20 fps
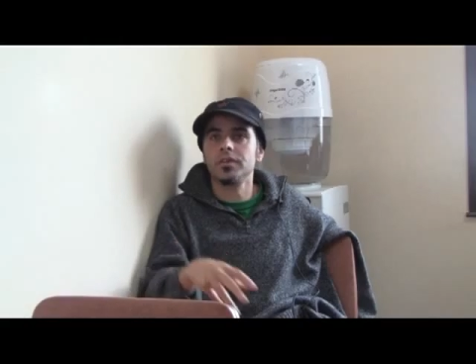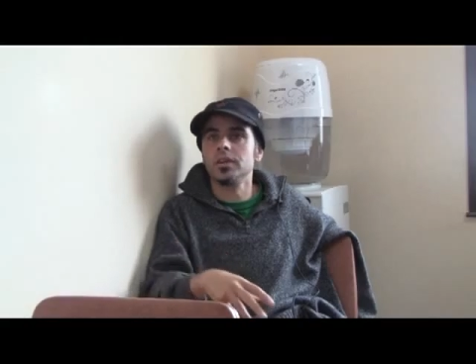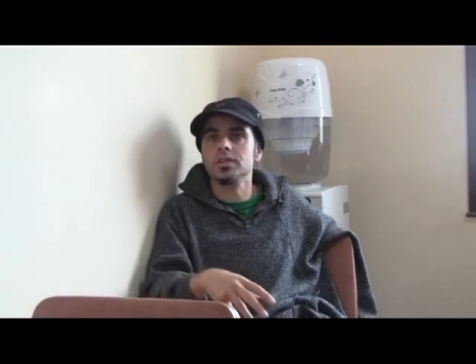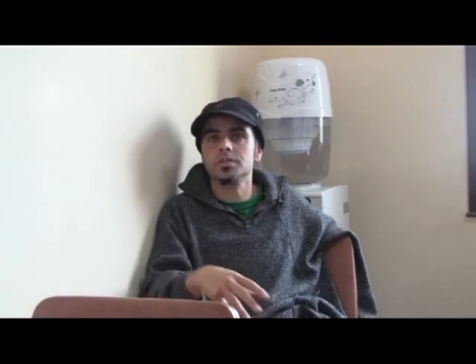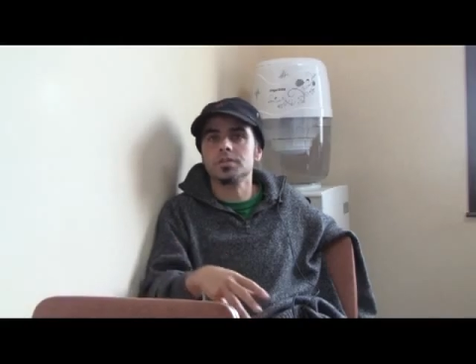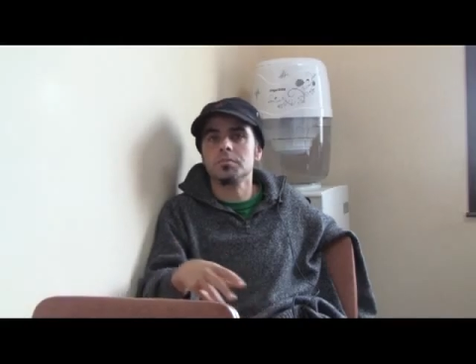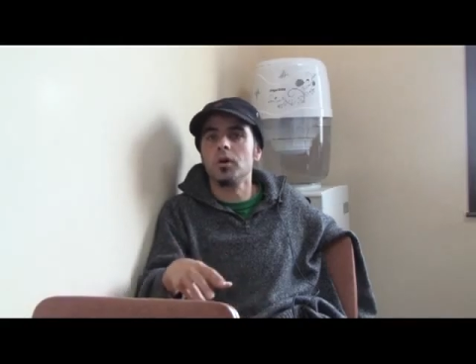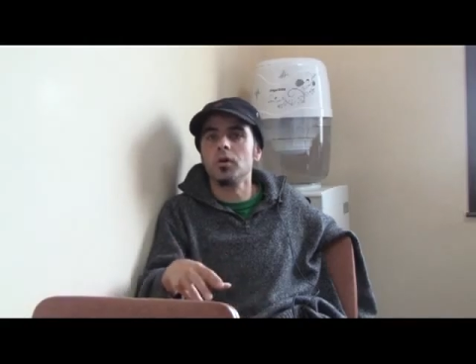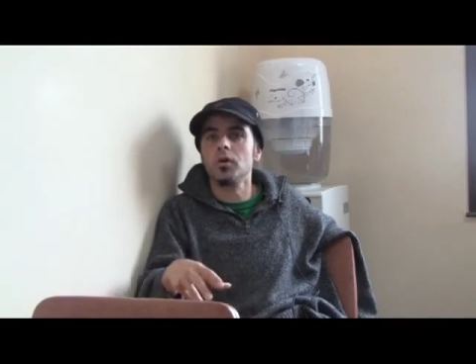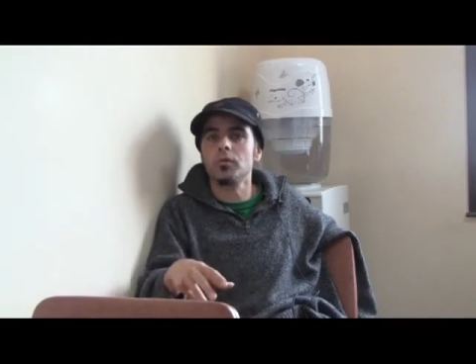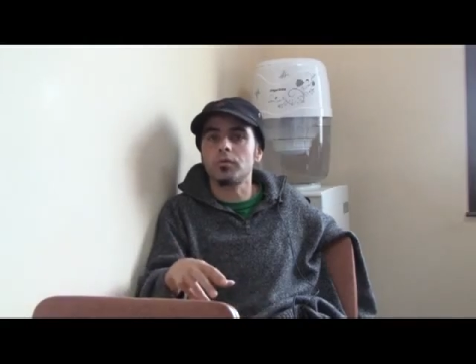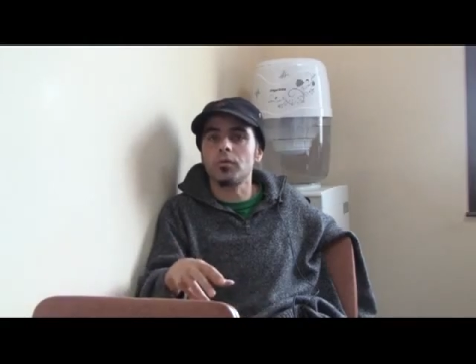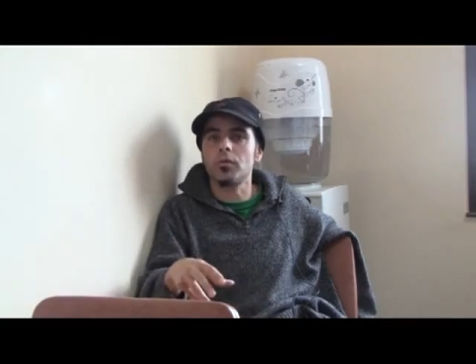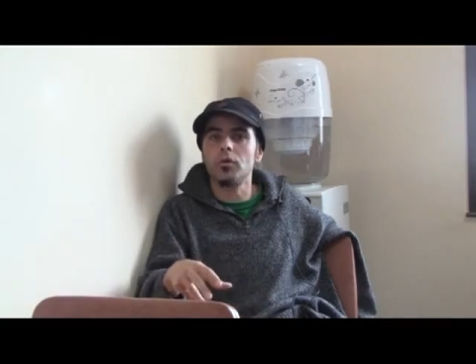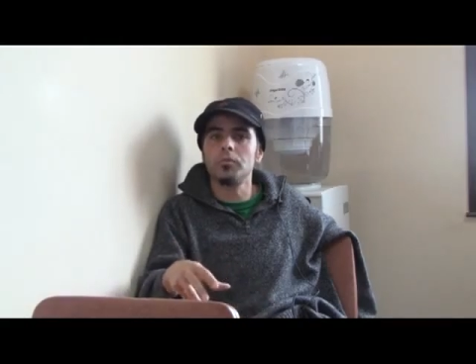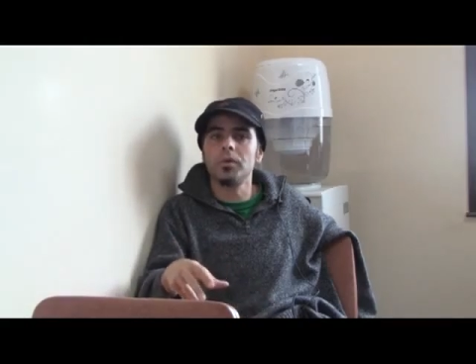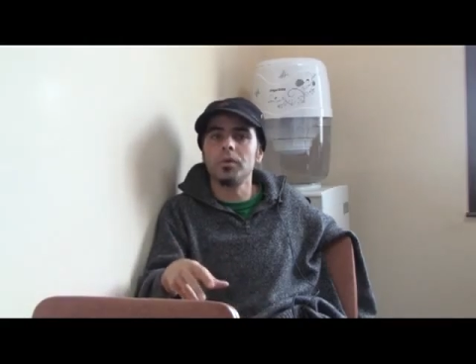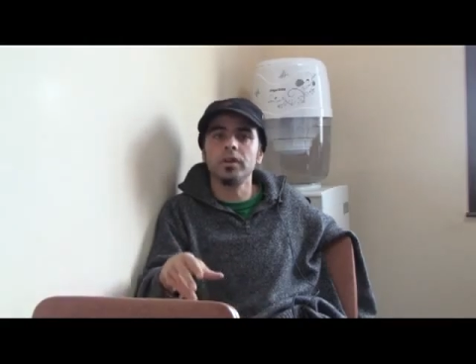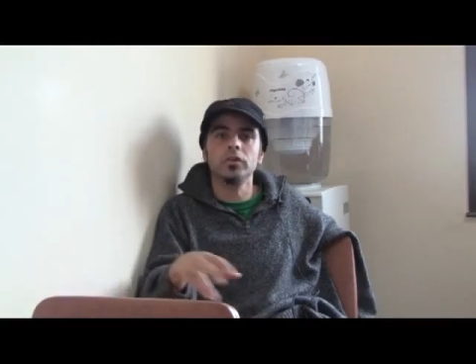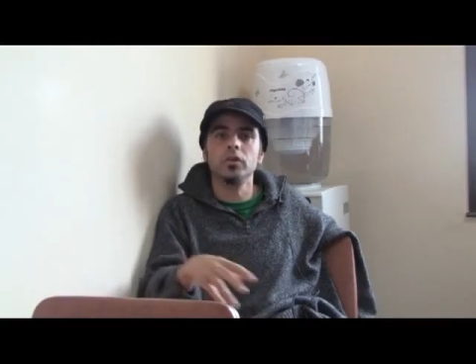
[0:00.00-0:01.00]
in a small
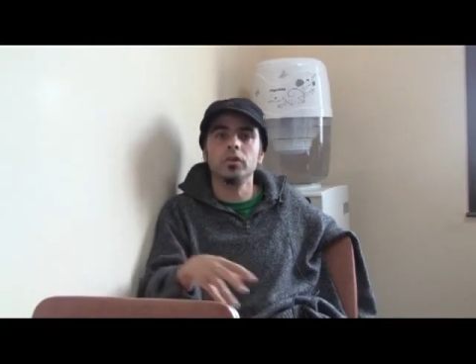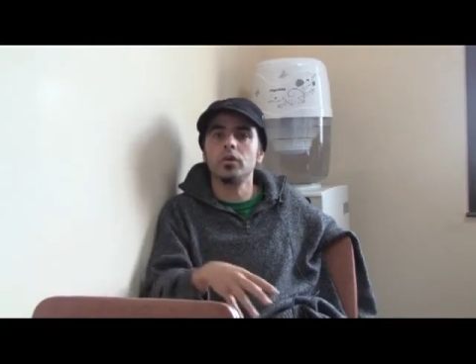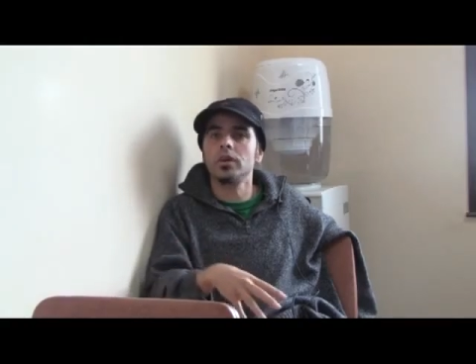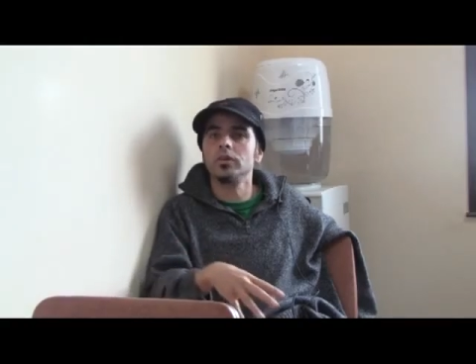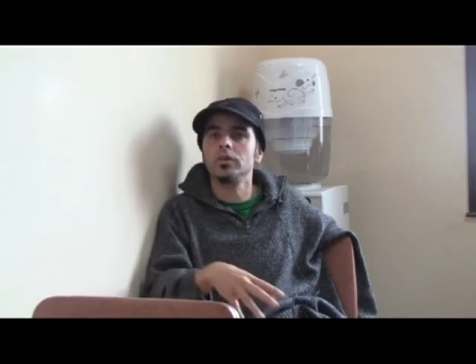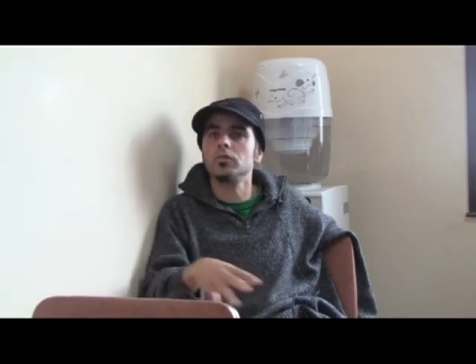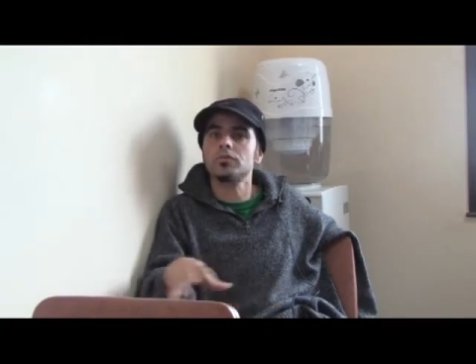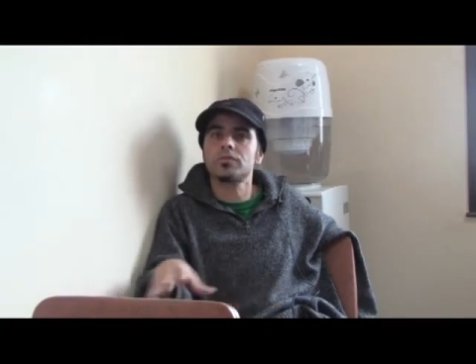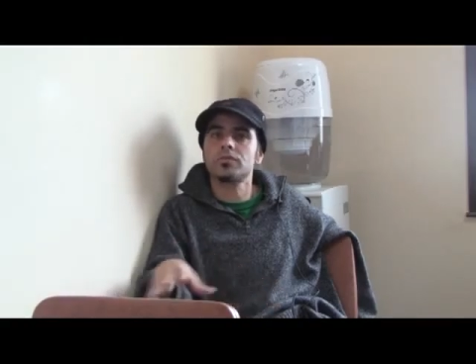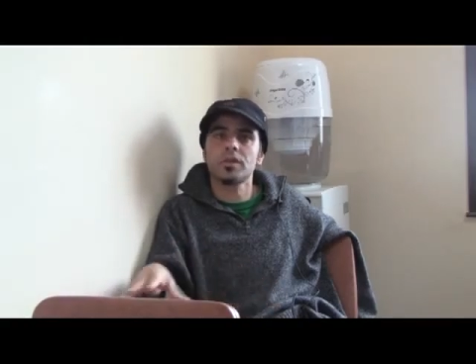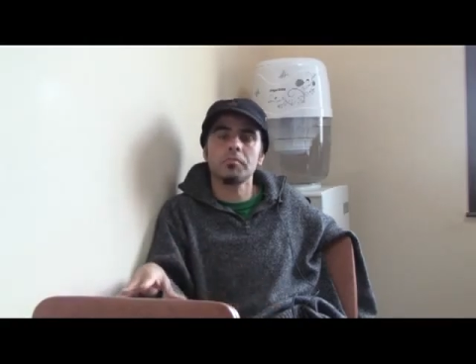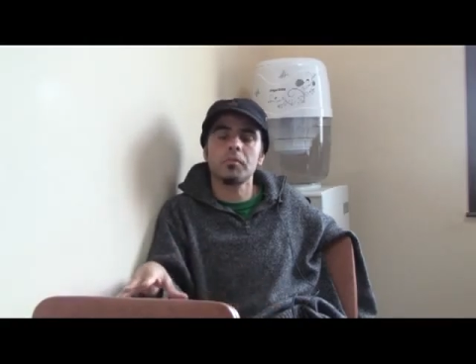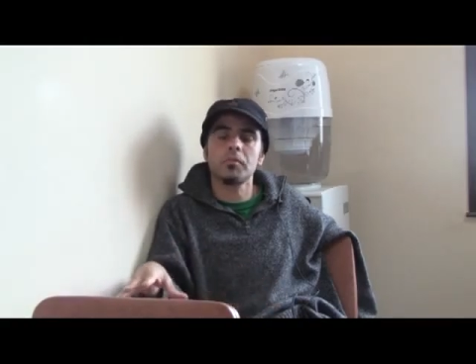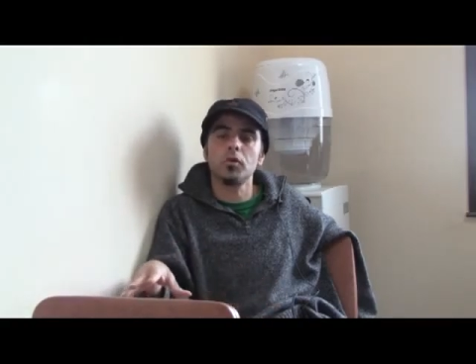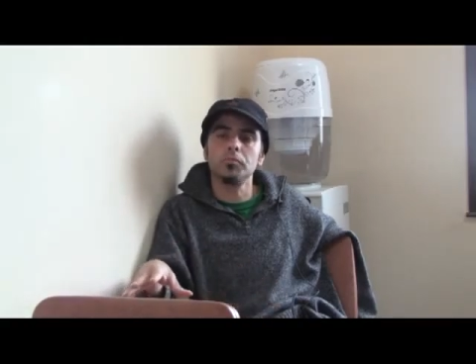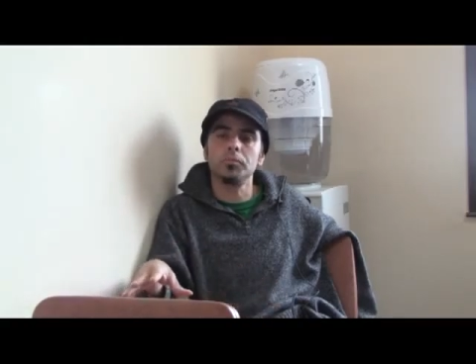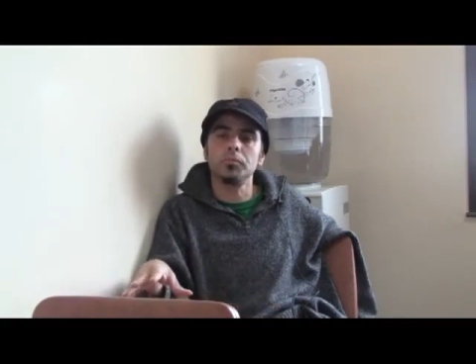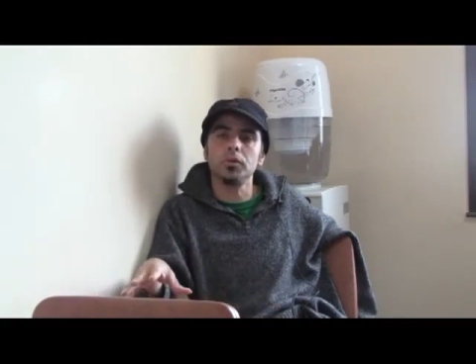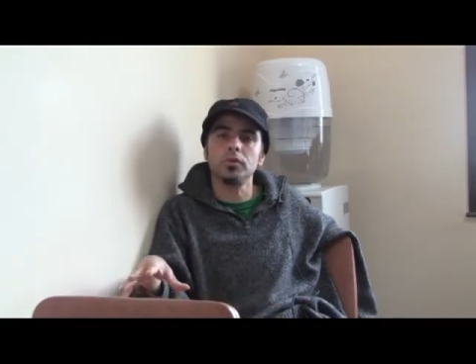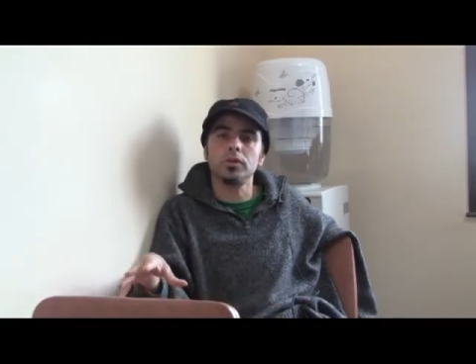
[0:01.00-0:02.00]
room, and you can use some
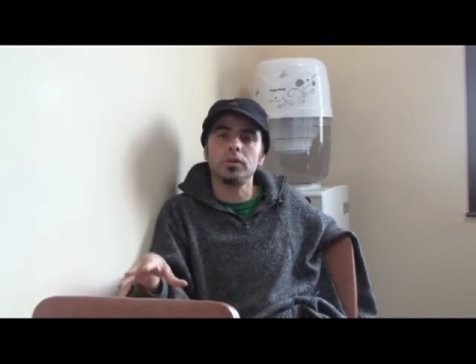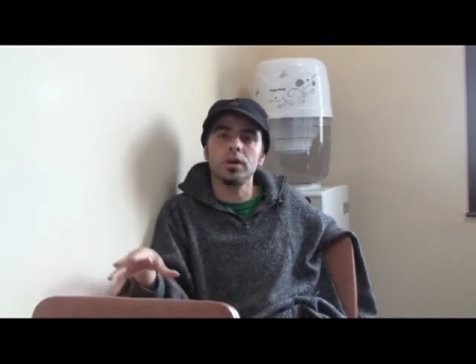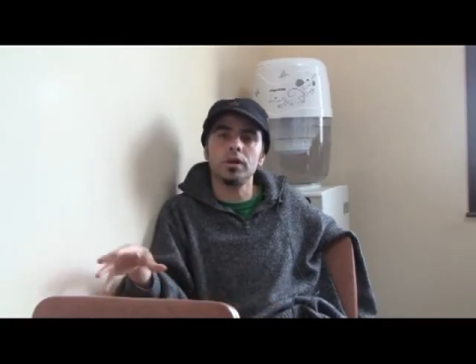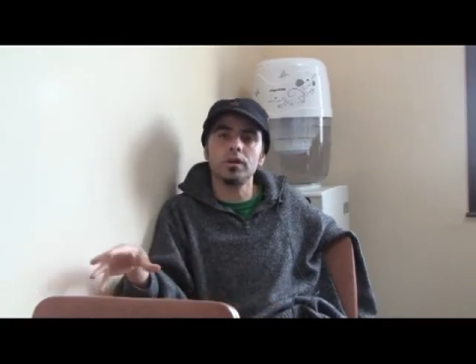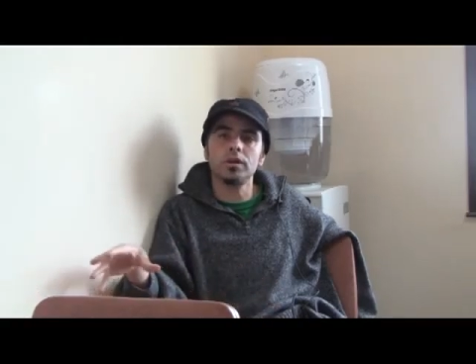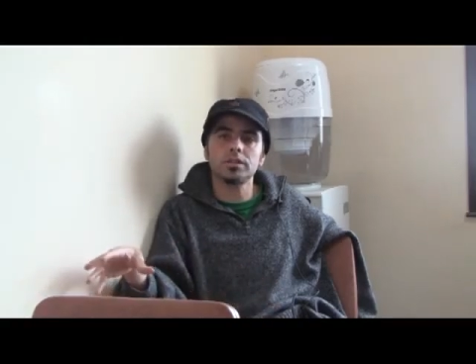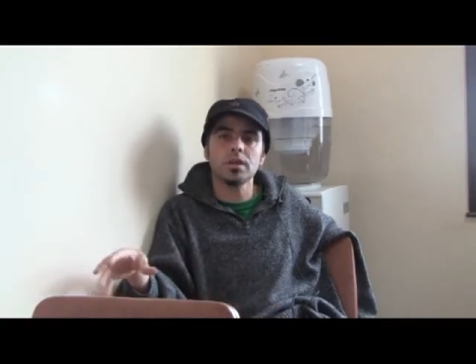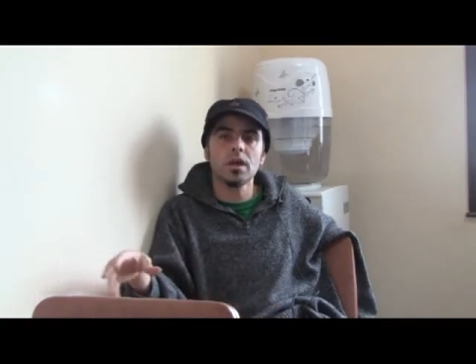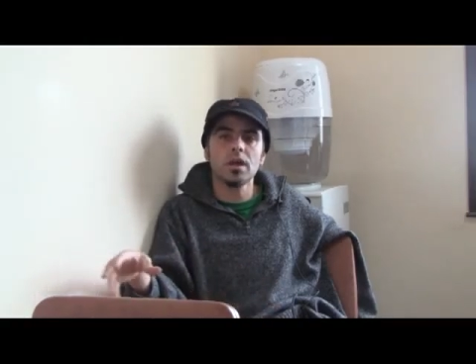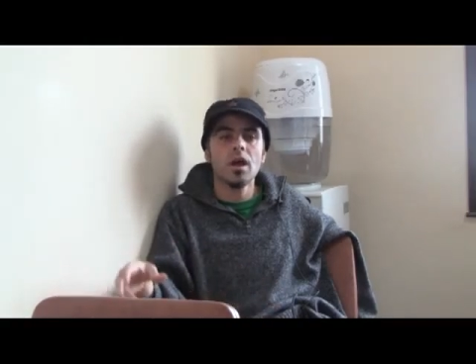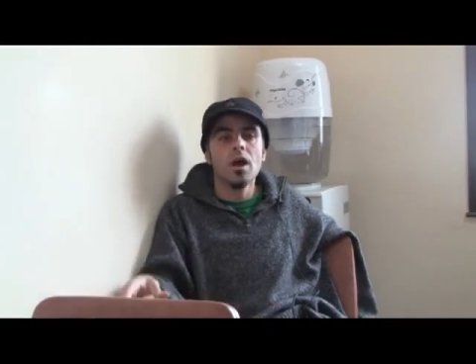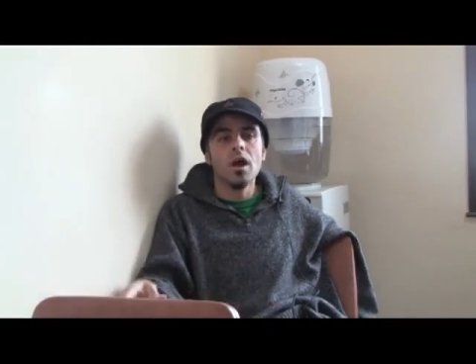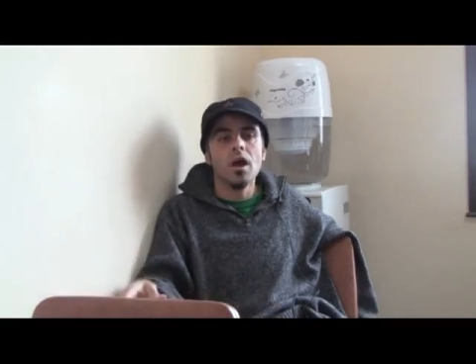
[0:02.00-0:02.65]
computers.